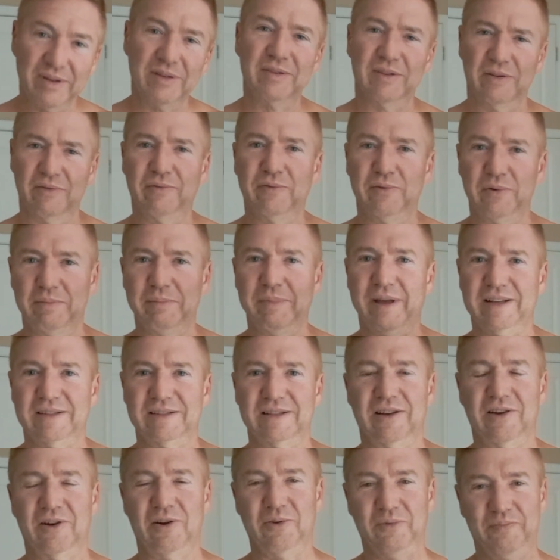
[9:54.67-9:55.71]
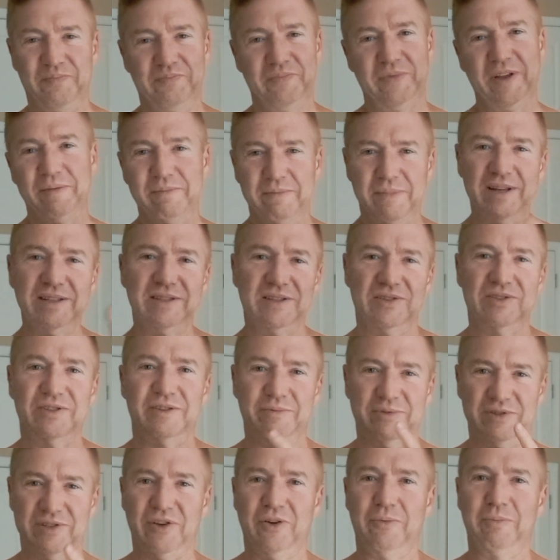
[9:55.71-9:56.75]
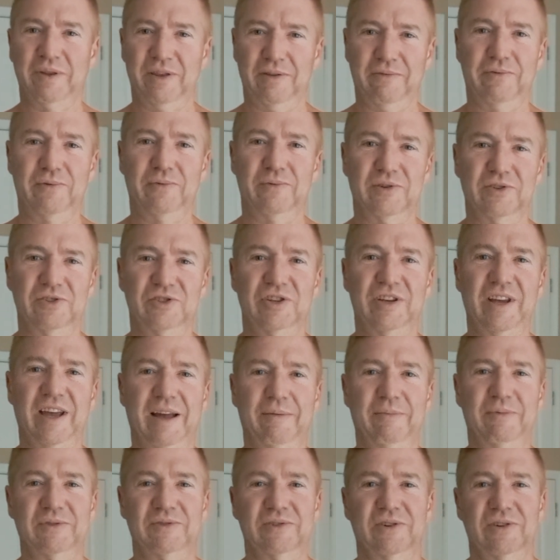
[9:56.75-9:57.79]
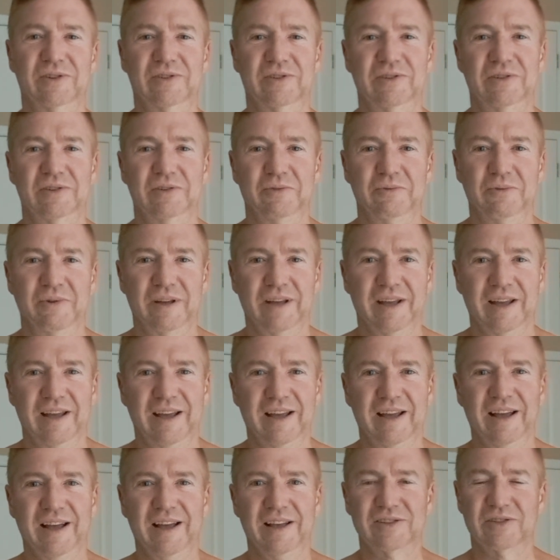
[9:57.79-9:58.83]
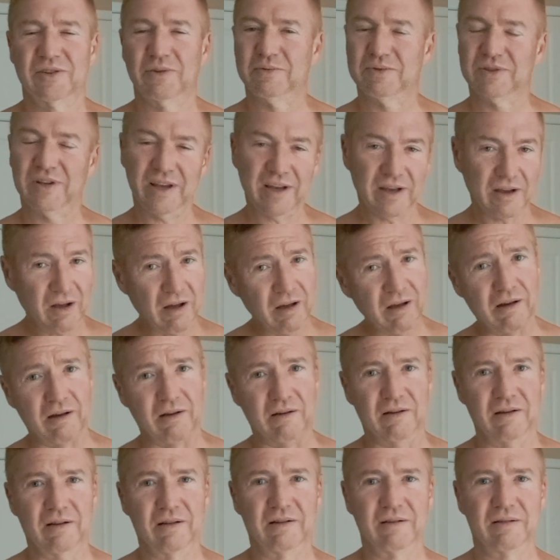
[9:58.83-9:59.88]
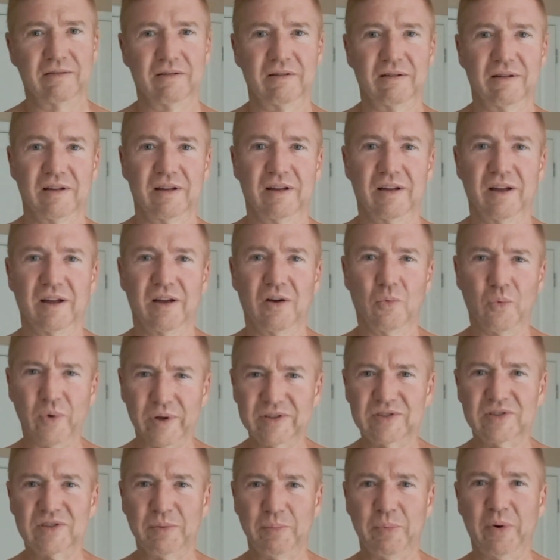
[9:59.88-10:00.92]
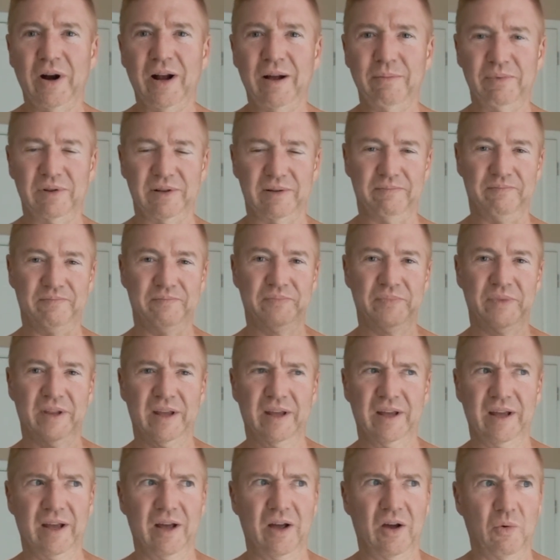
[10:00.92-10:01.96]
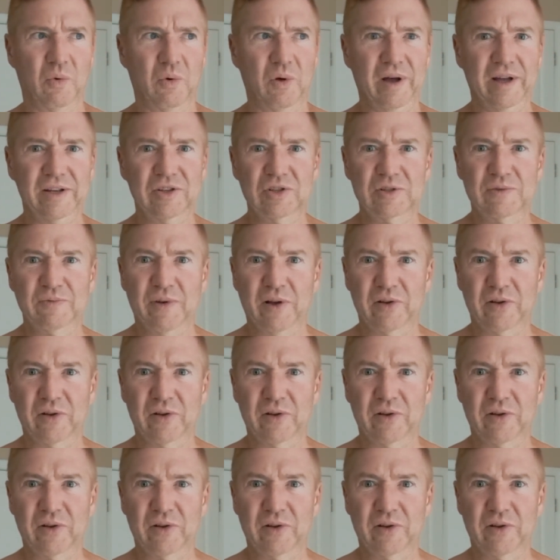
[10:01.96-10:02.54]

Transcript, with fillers: The food in Mexico. And my sister was telling me the food that she had was good too. So it was like, oh, what's the problem? Well, I just